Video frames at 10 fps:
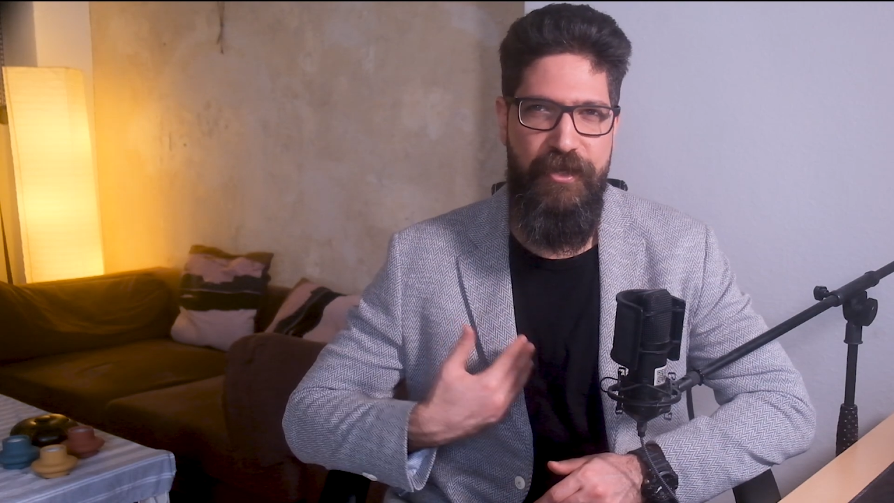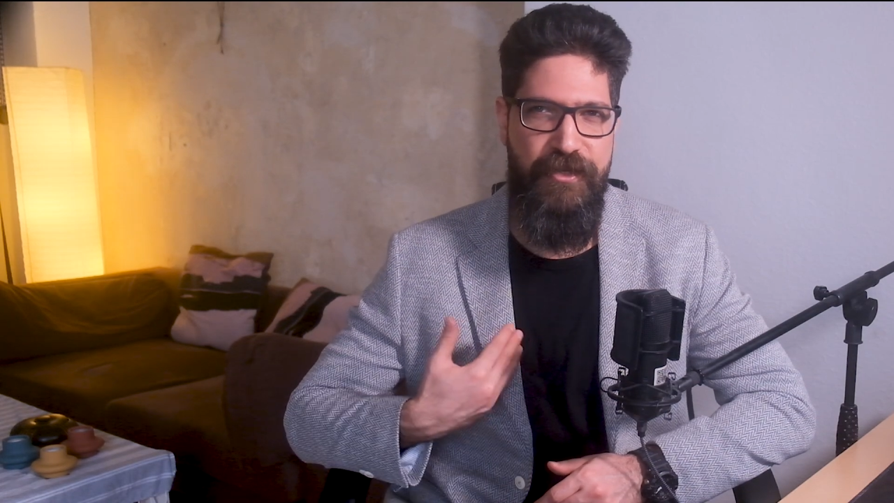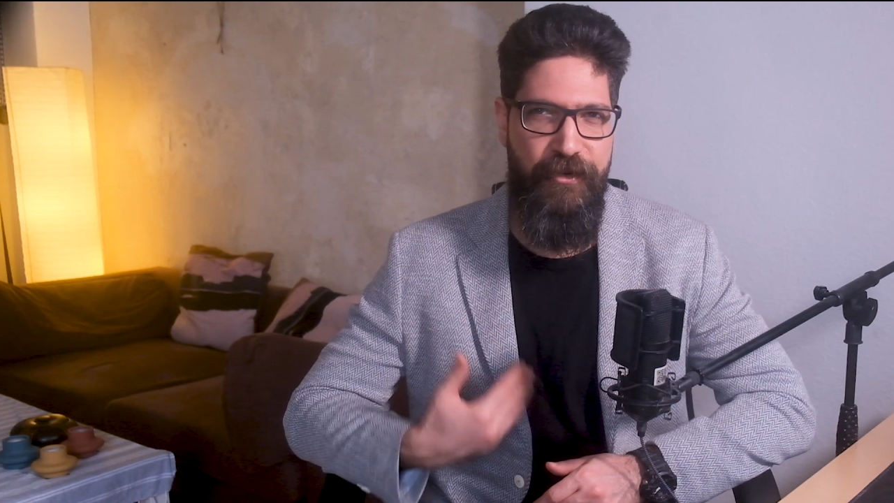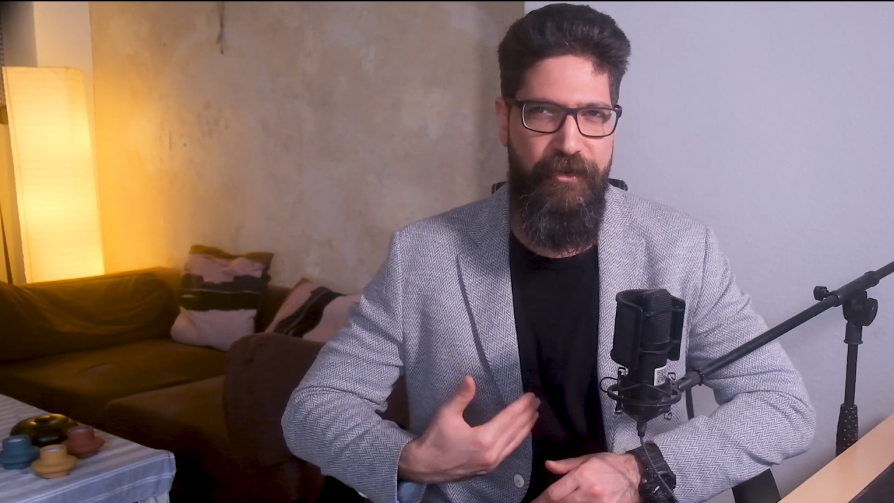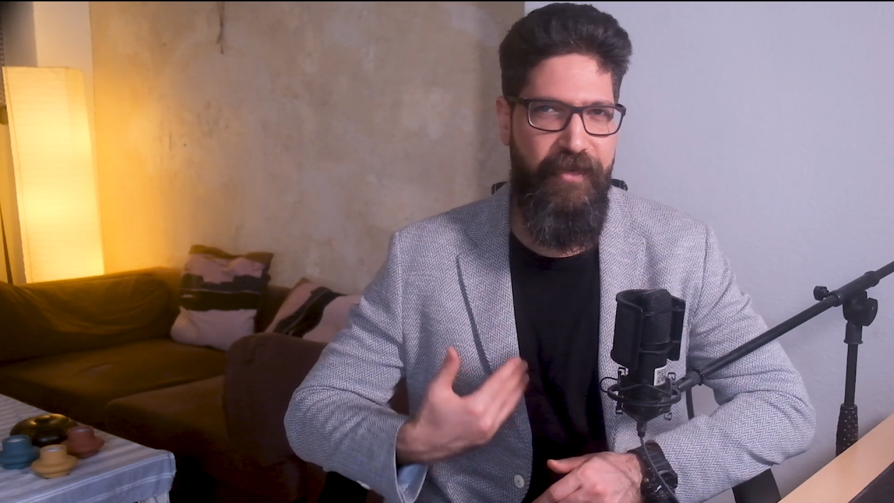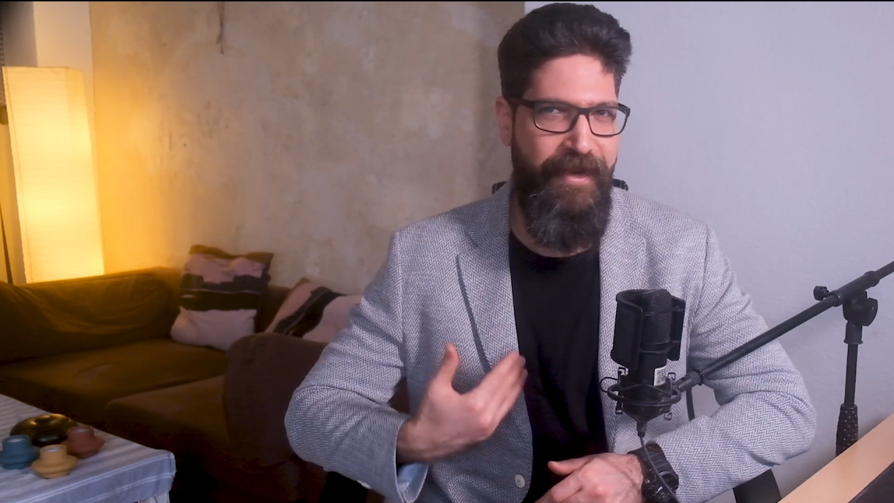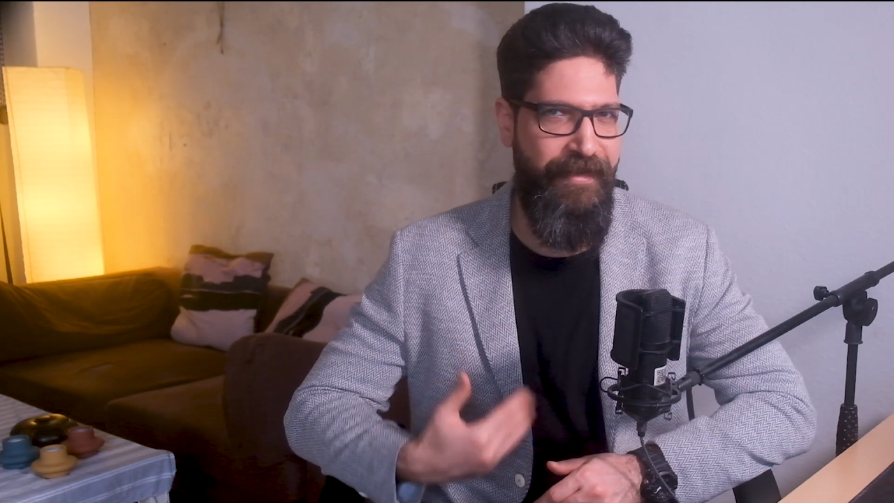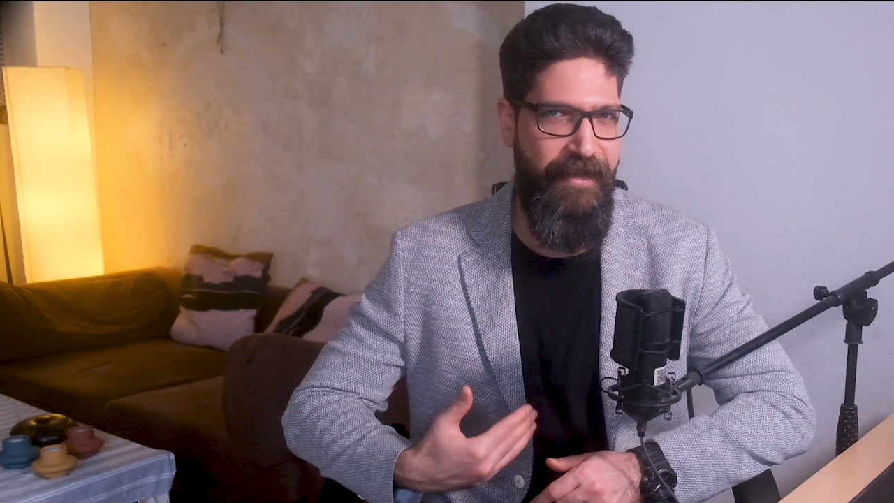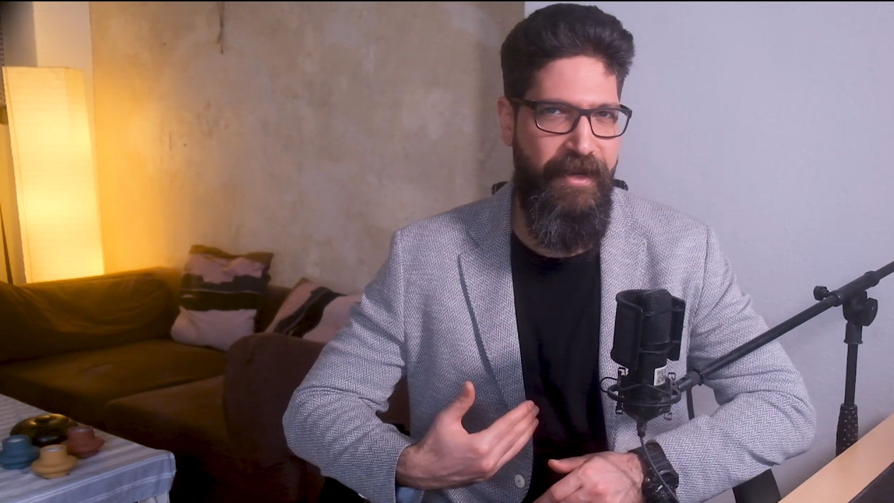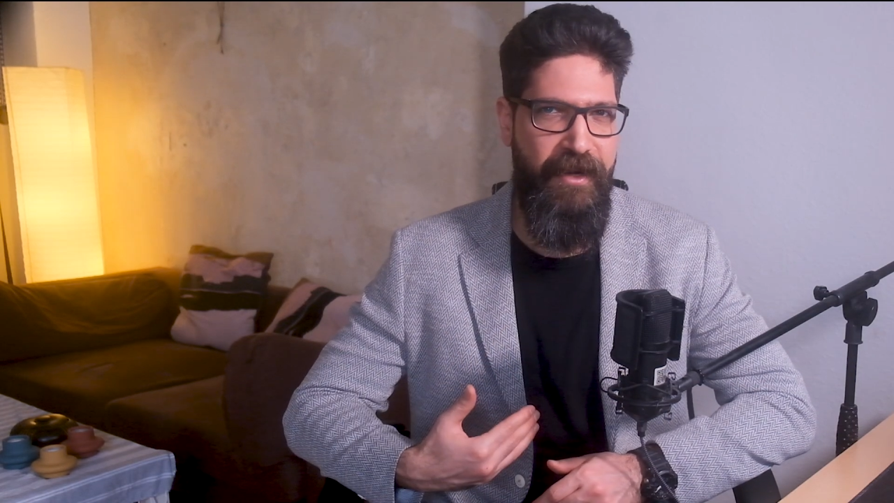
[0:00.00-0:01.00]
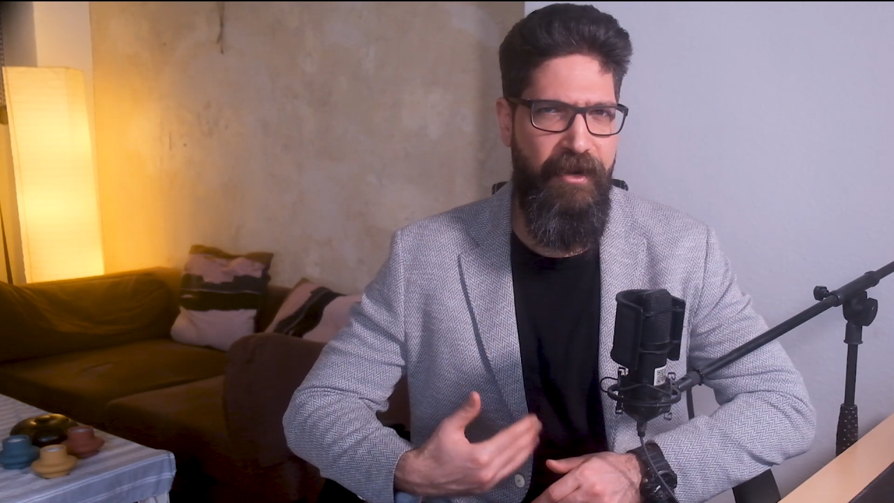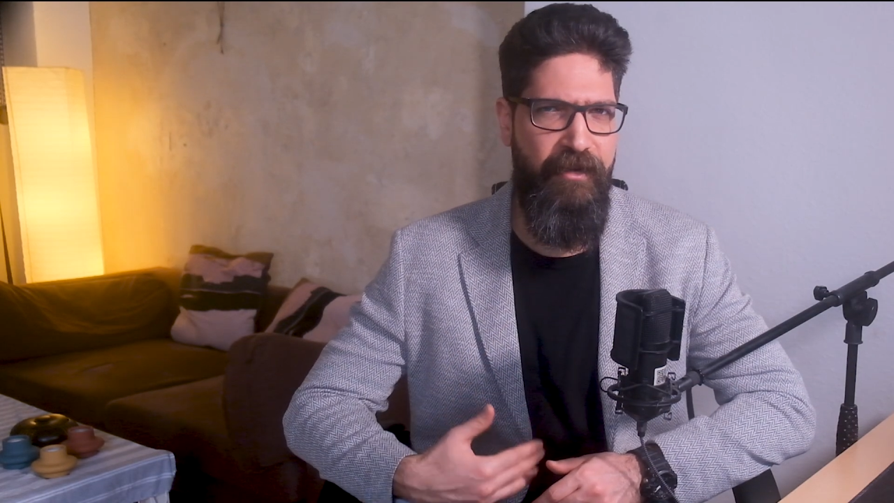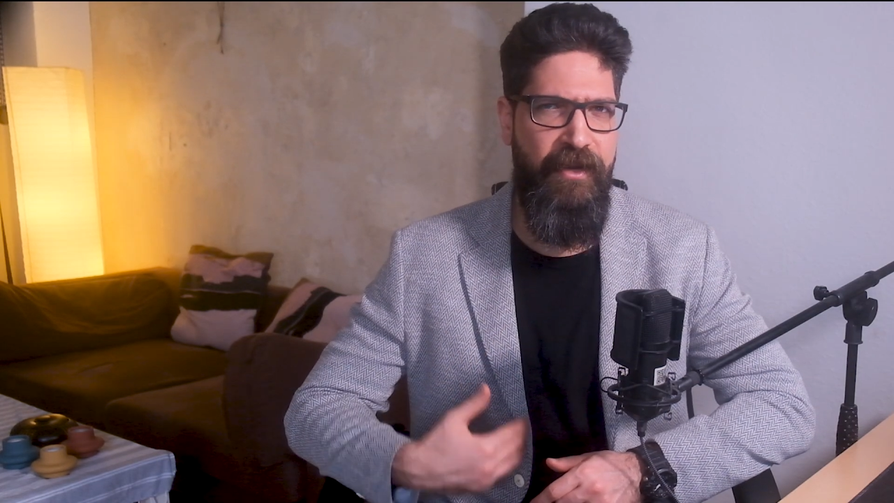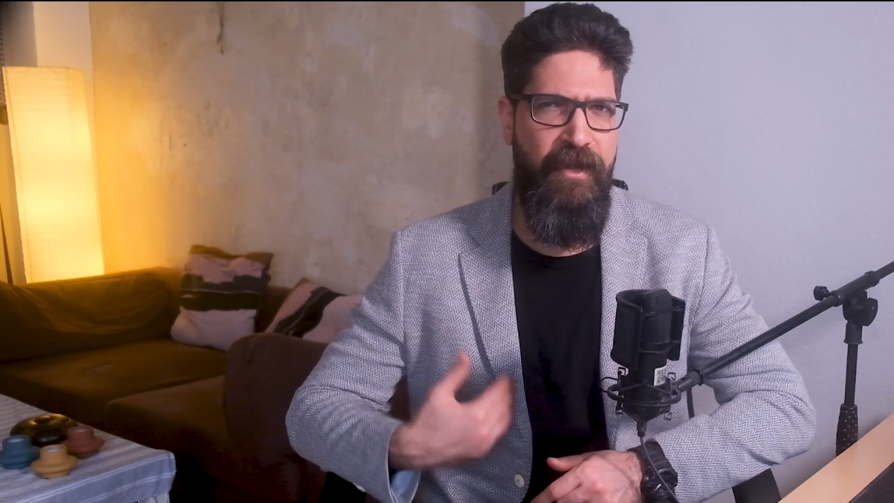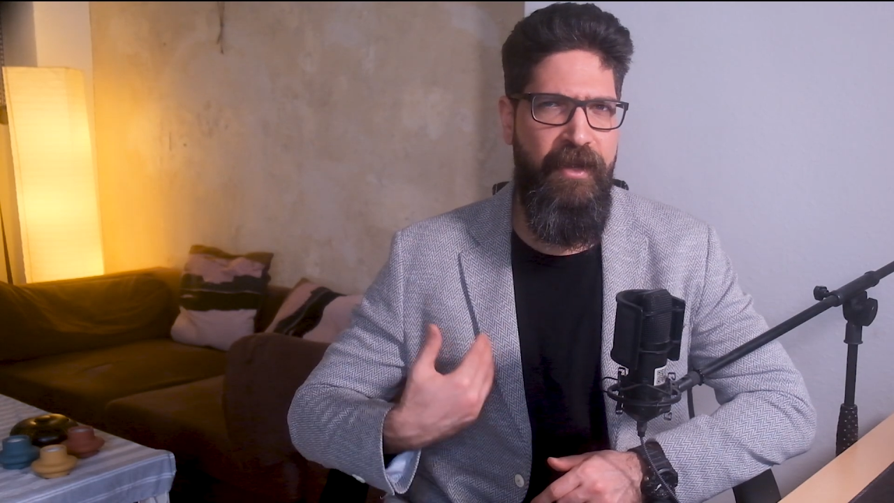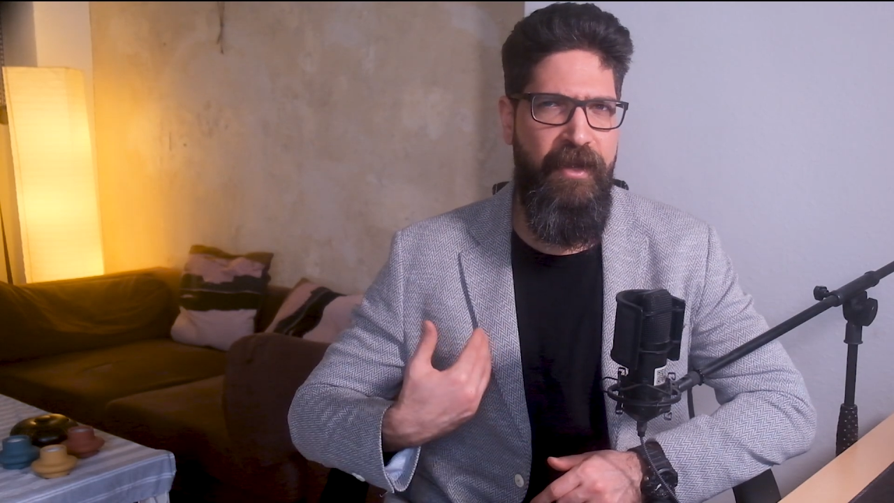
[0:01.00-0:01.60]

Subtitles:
a genocide denier